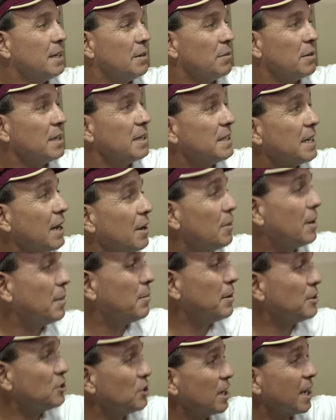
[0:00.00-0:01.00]
realize how
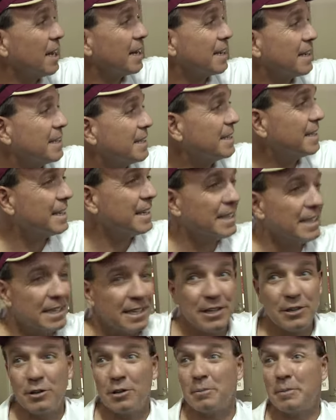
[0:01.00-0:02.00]
much you like it,
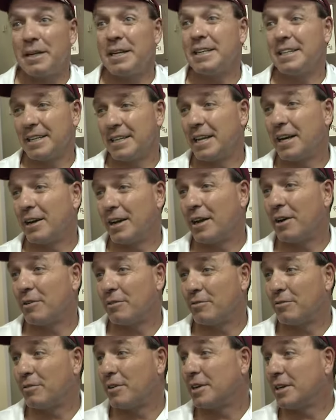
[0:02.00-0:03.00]
you know what I mean? Now
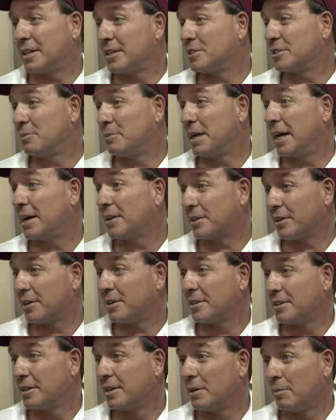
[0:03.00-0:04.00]
how fun it is to be out
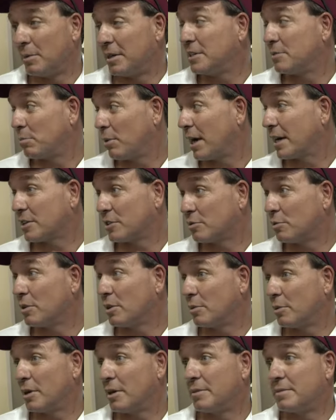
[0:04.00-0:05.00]
there. But he's practiced
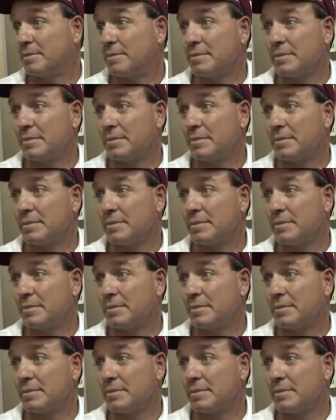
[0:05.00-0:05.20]
really well.